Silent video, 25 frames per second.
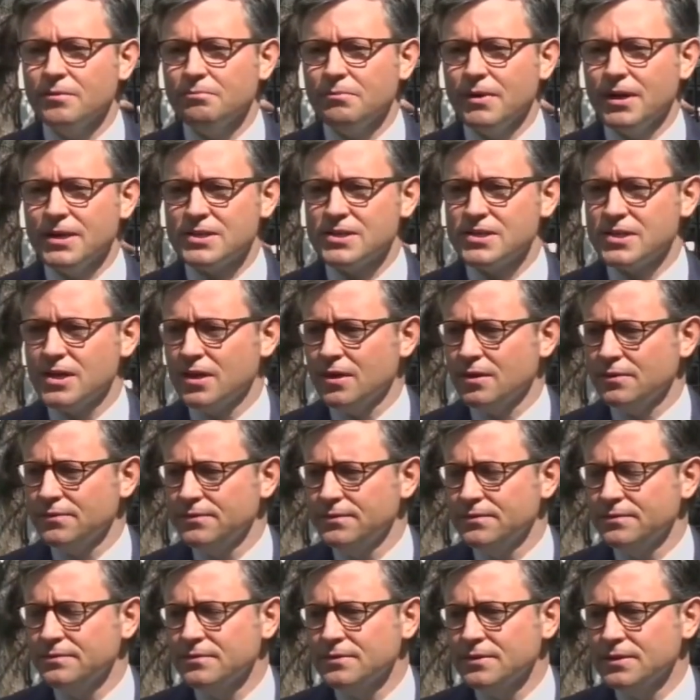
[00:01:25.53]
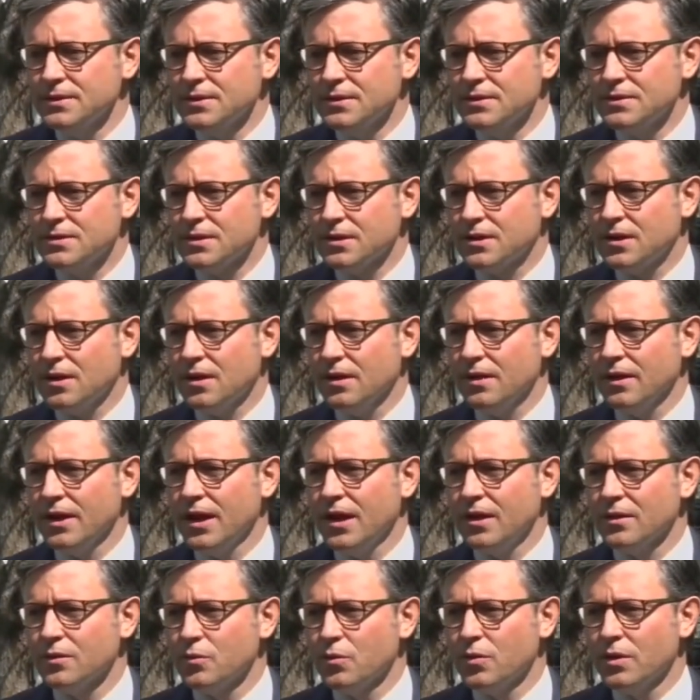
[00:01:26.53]
myself to call
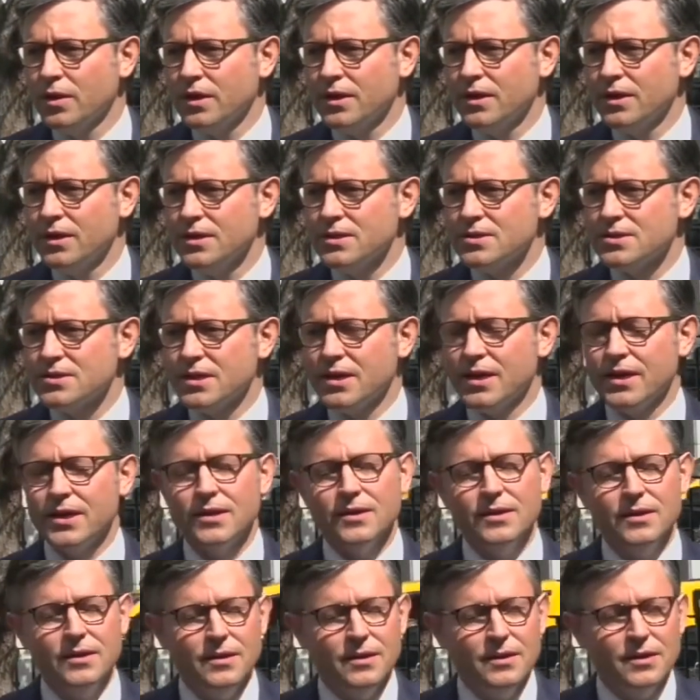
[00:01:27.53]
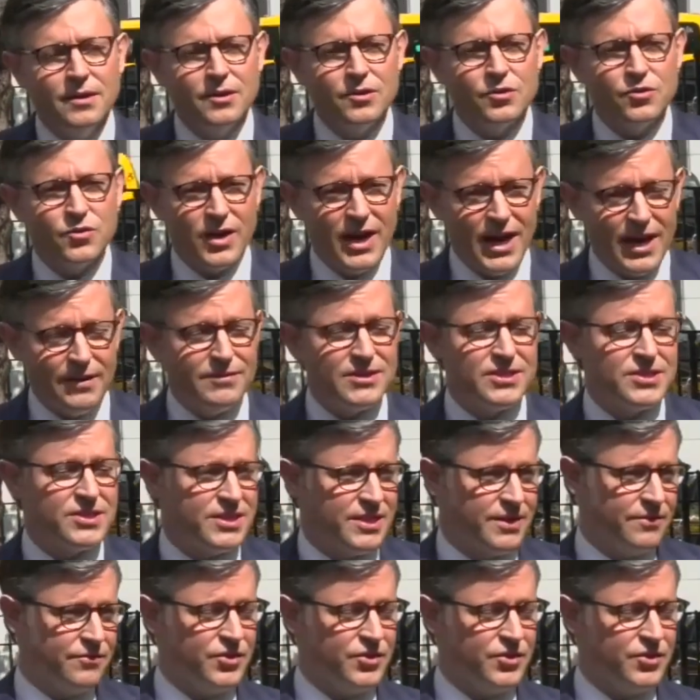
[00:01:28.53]
out what is a travesty of